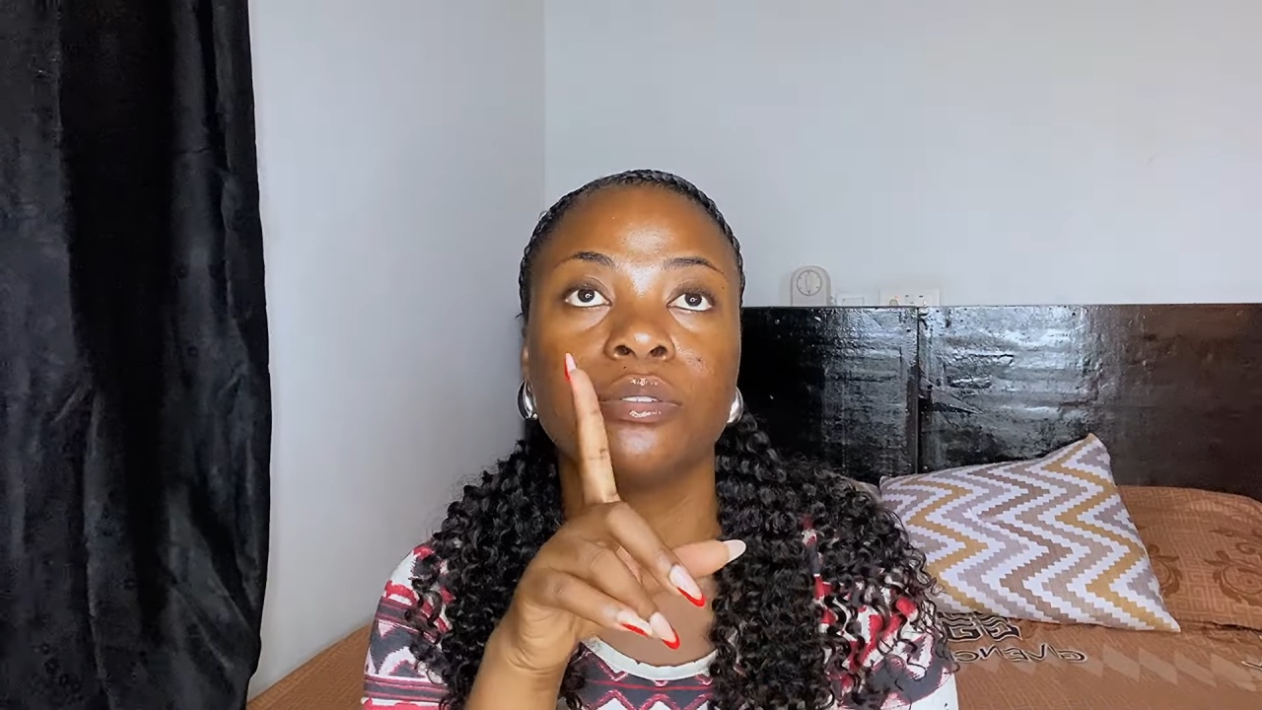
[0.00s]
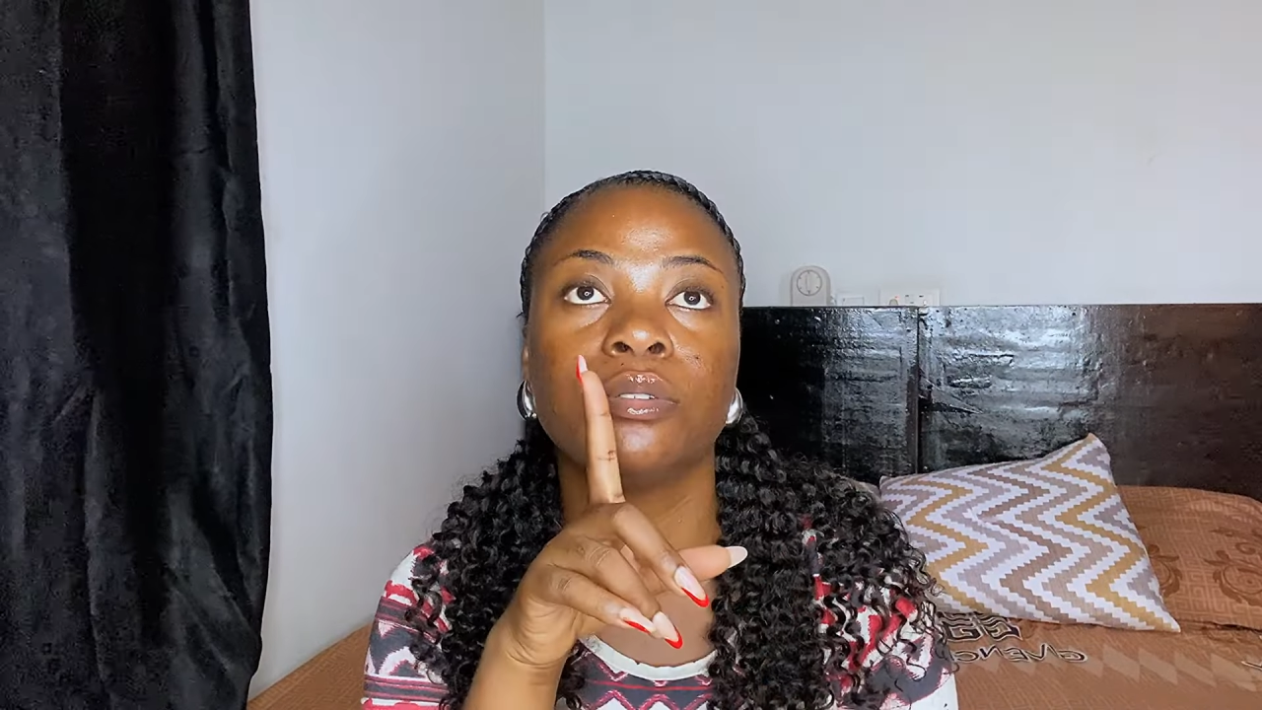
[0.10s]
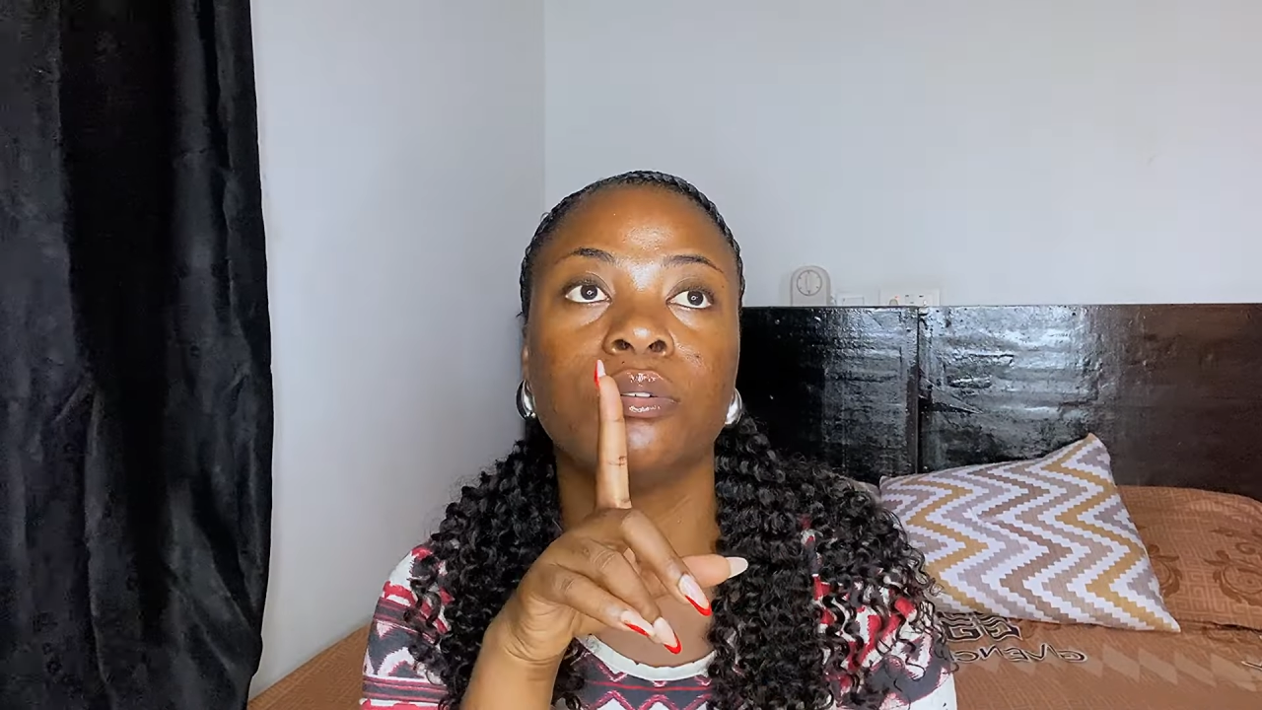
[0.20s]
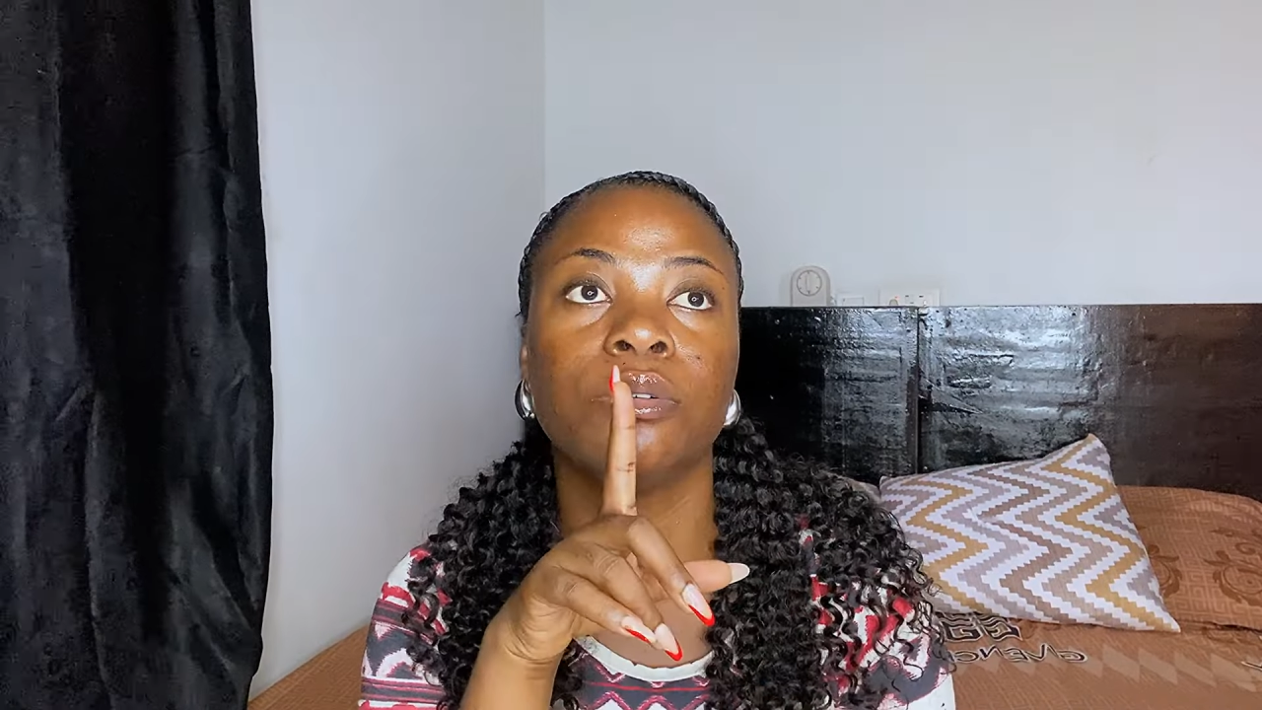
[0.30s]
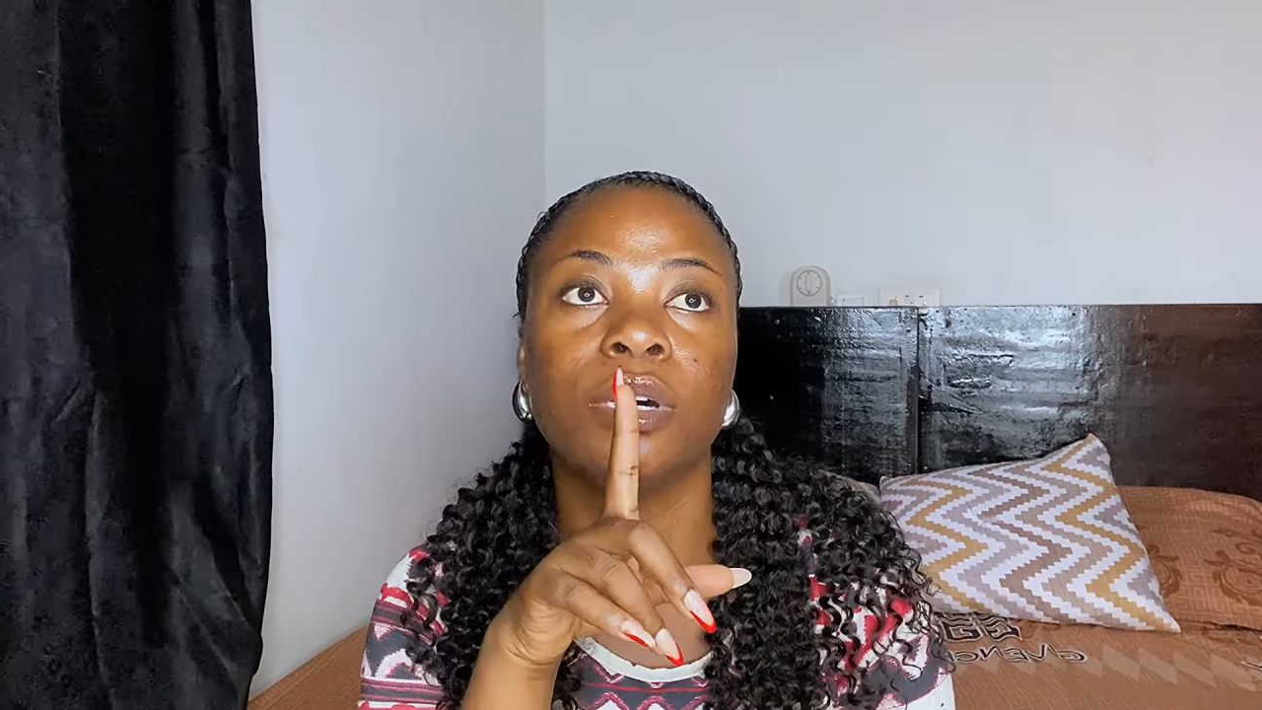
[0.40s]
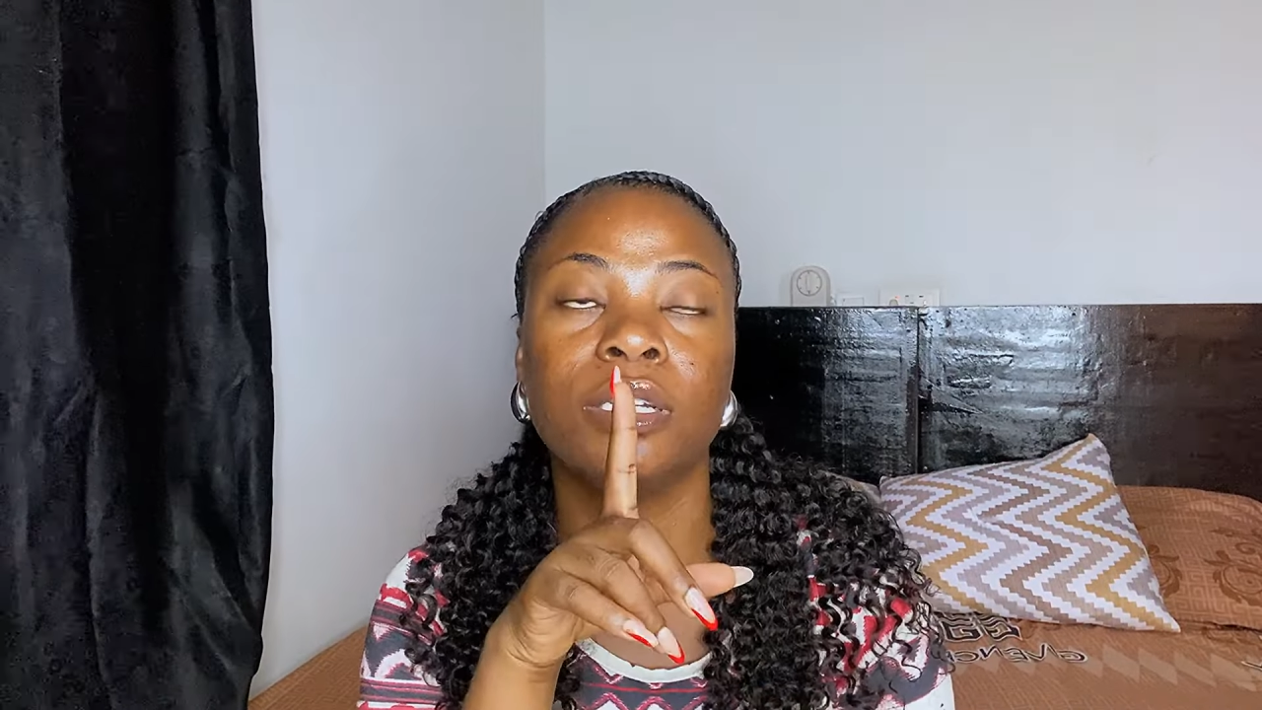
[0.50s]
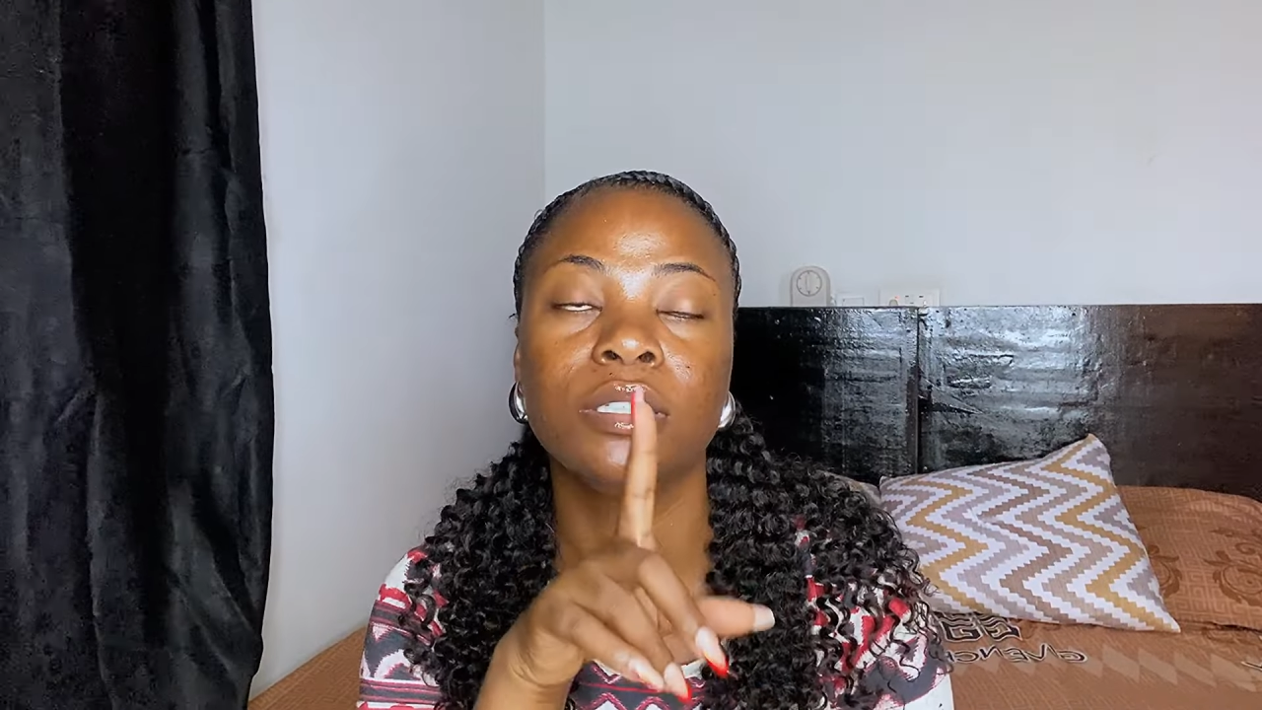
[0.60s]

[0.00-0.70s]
So I